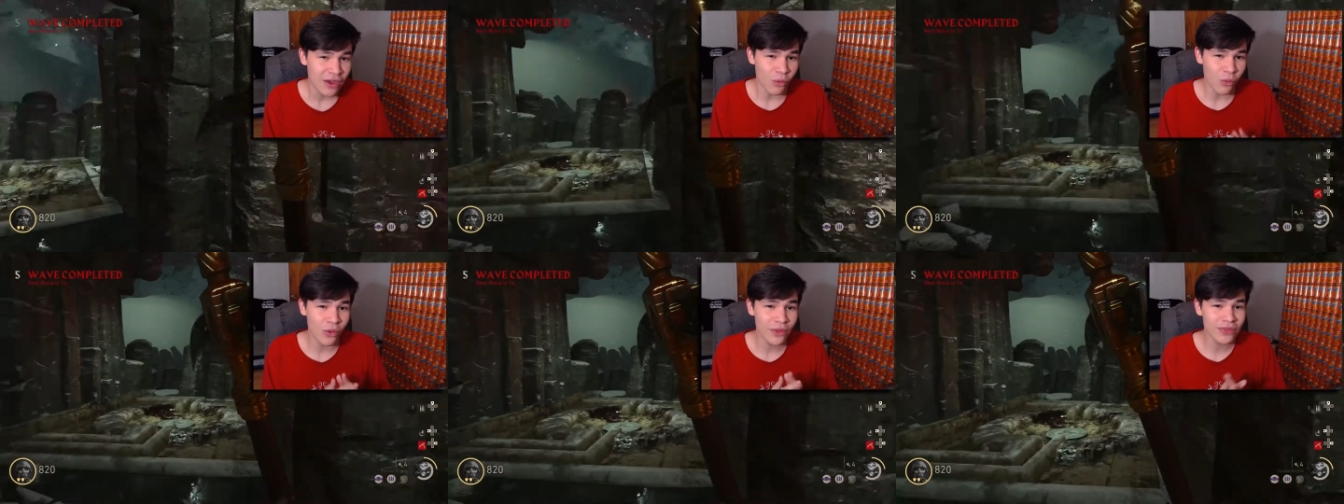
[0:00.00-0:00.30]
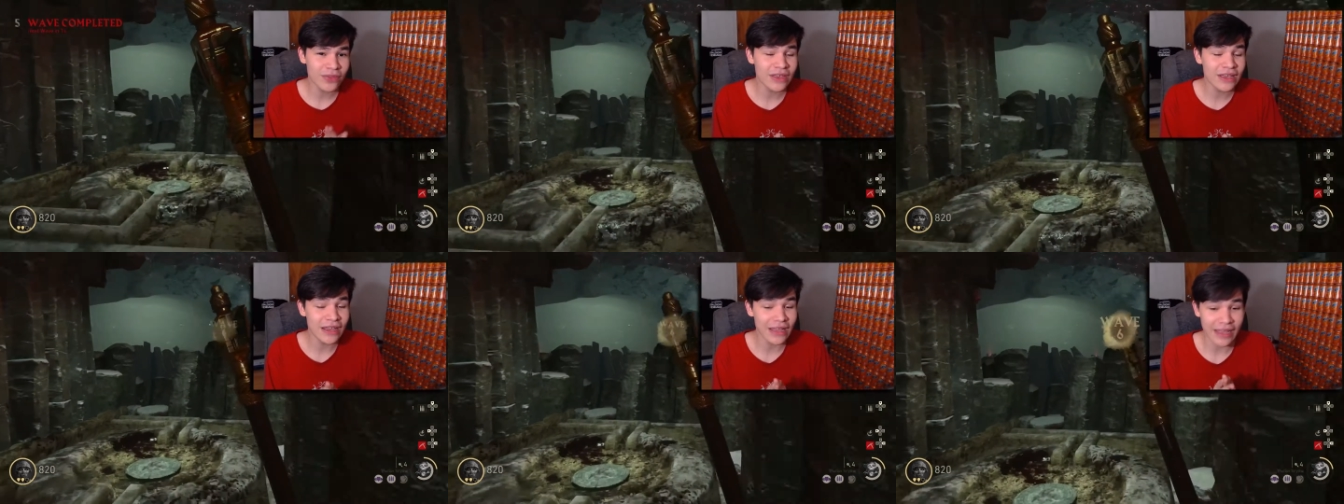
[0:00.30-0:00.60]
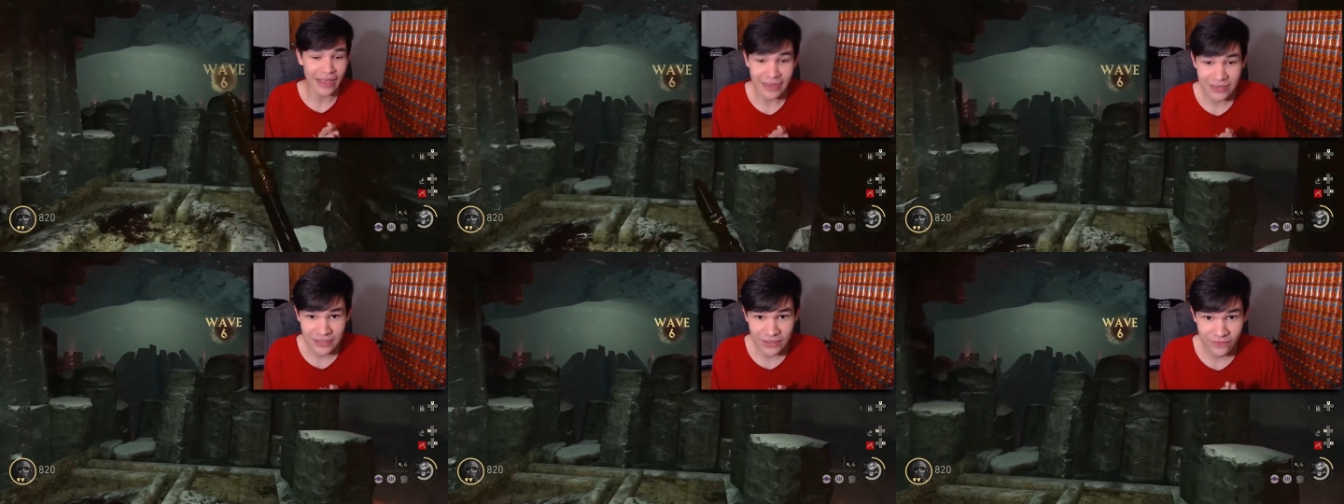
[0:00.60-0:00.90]
one thing I
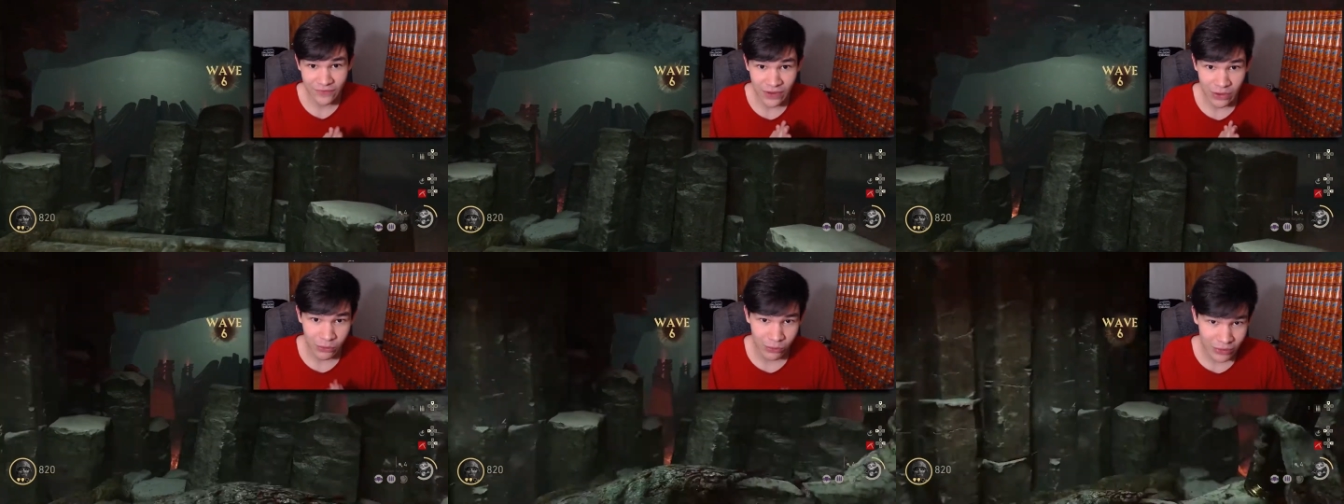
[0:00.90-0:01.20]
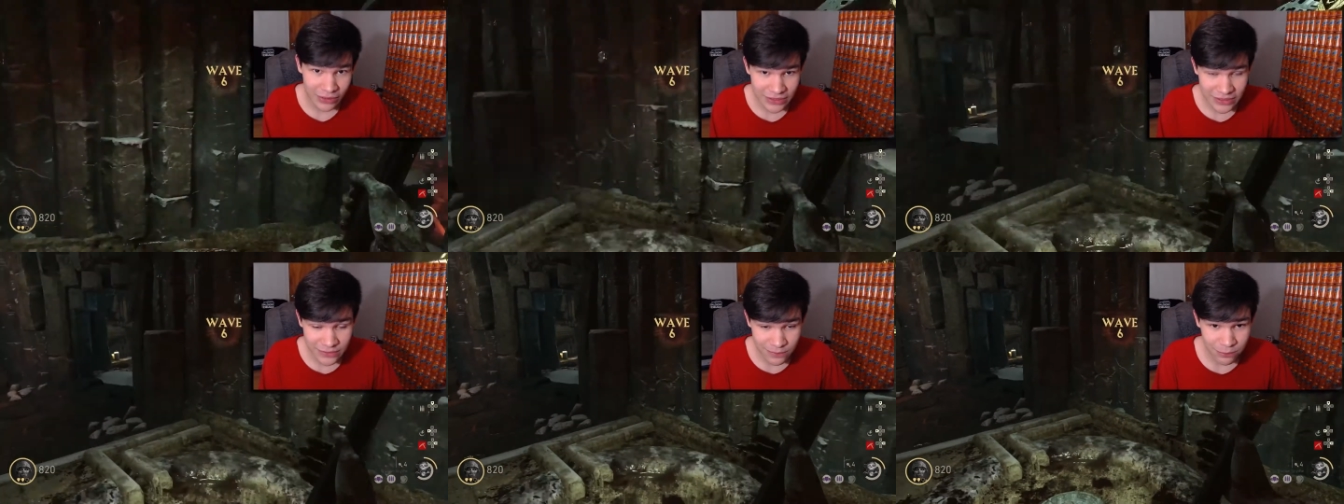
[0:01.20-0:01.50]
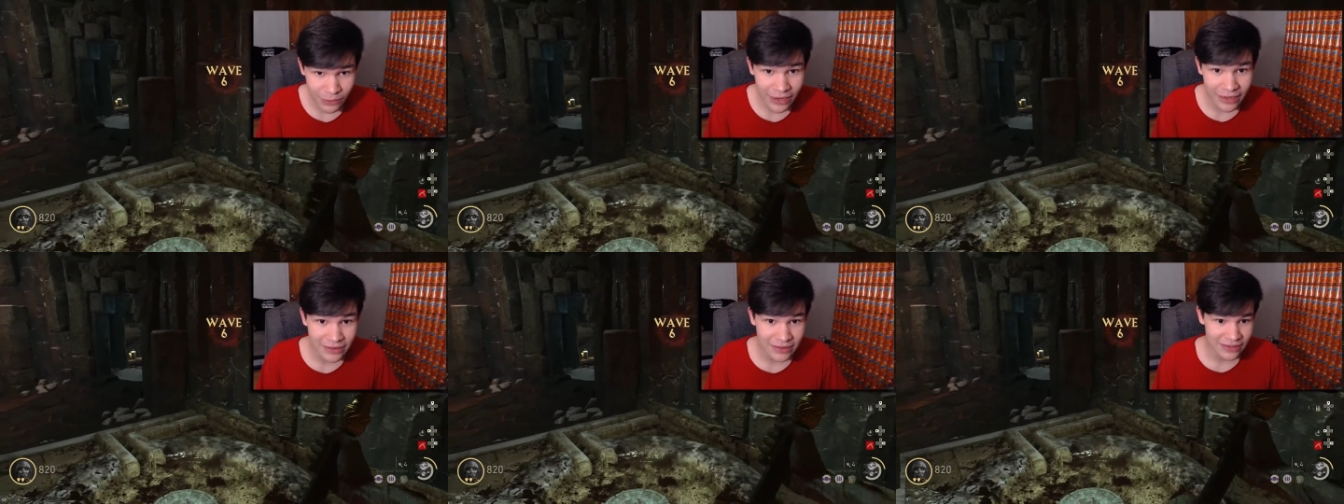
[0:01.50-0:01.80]
actually found really
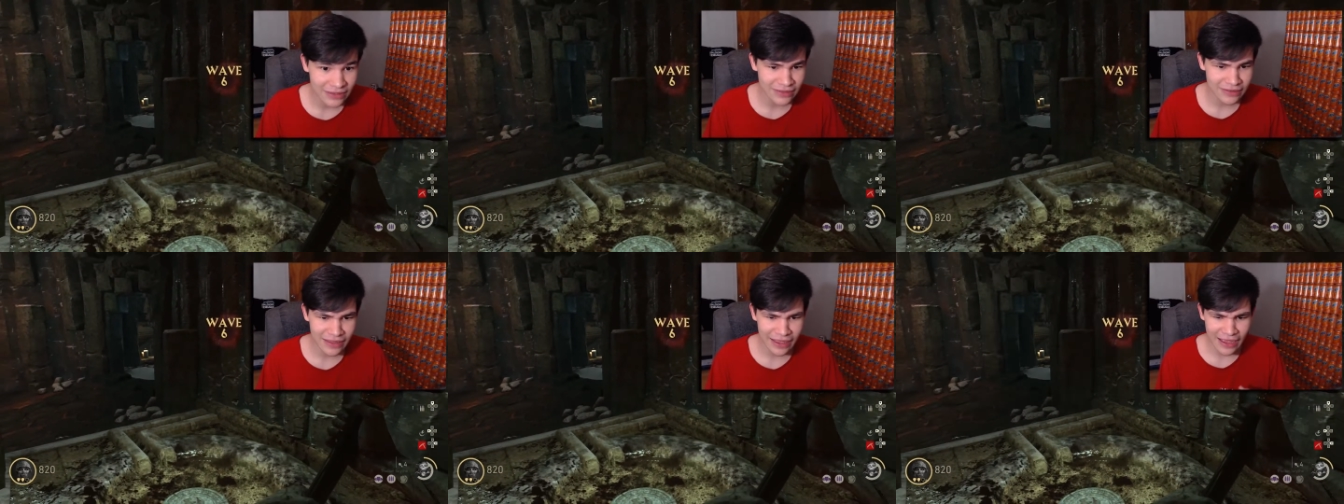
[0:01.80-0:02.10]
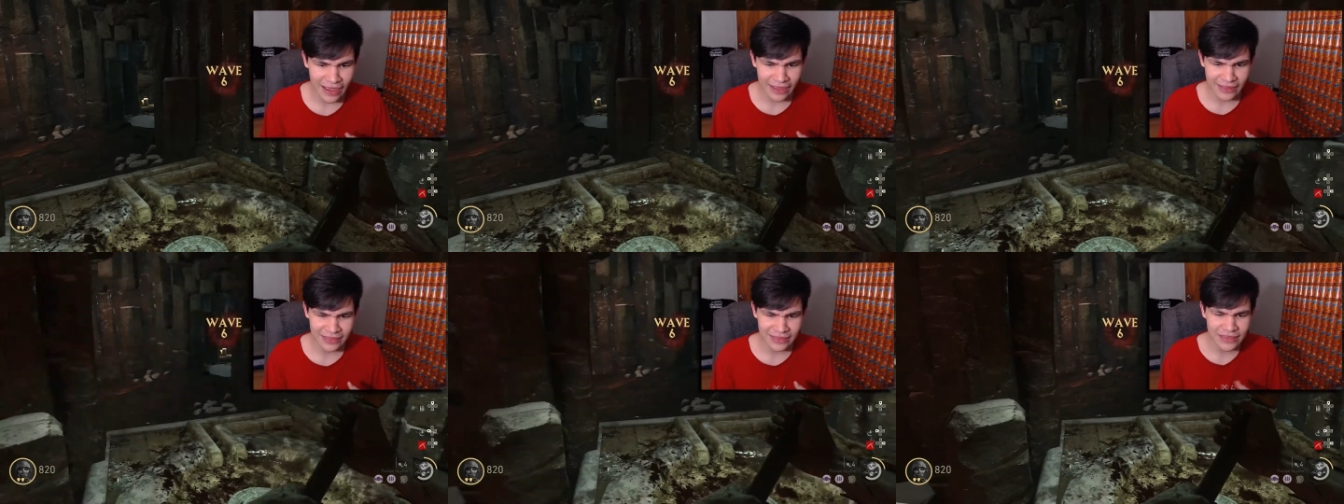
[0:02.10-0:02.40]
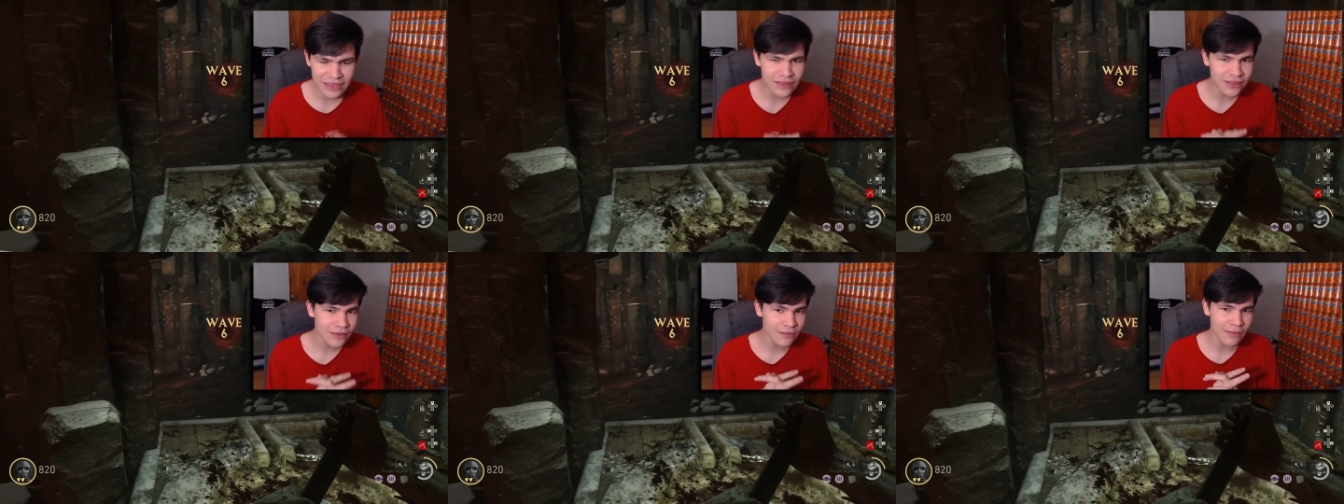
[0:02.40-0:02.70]
surprising is that I
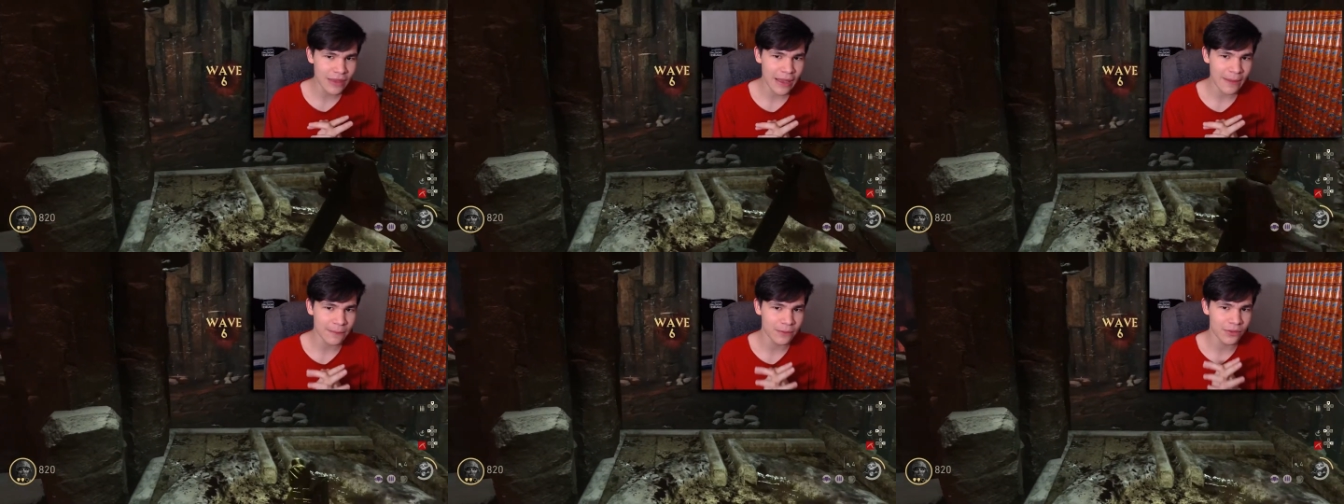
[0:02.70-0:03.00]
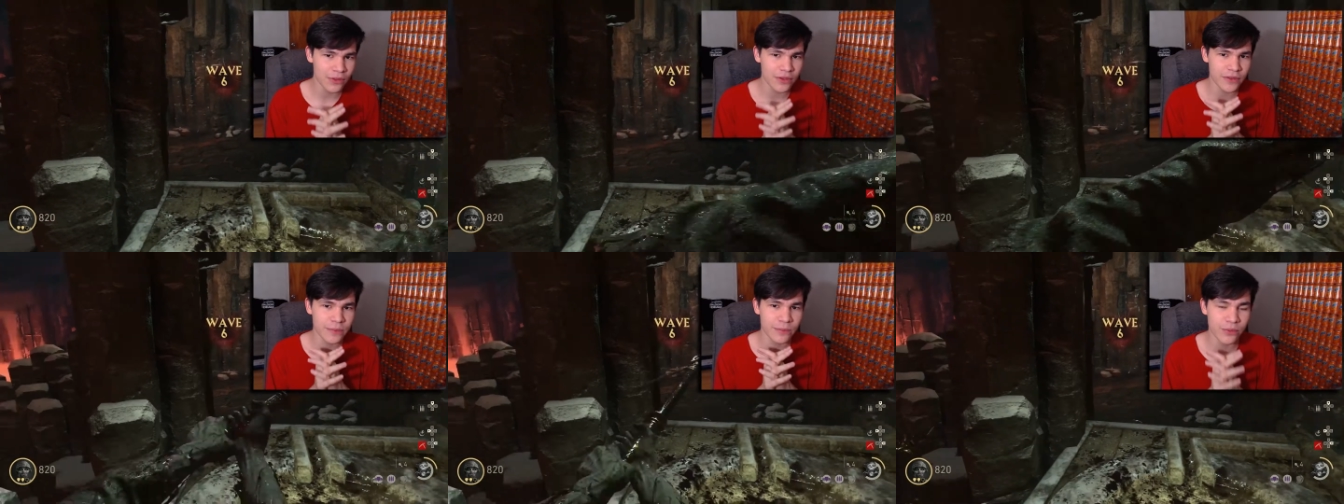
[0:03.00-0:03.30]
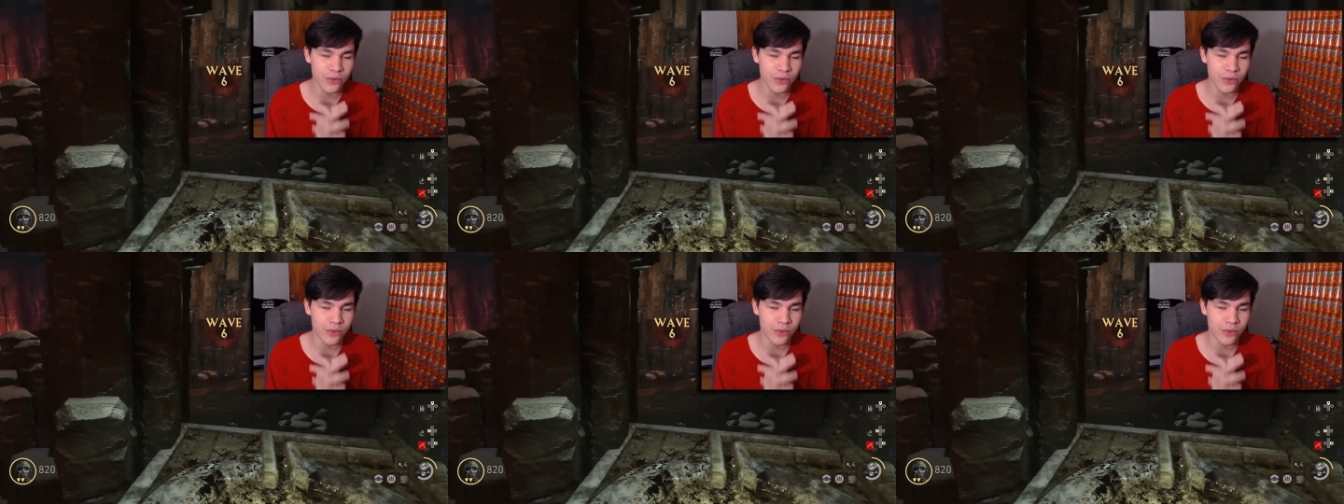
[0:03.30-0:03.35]
think the map looked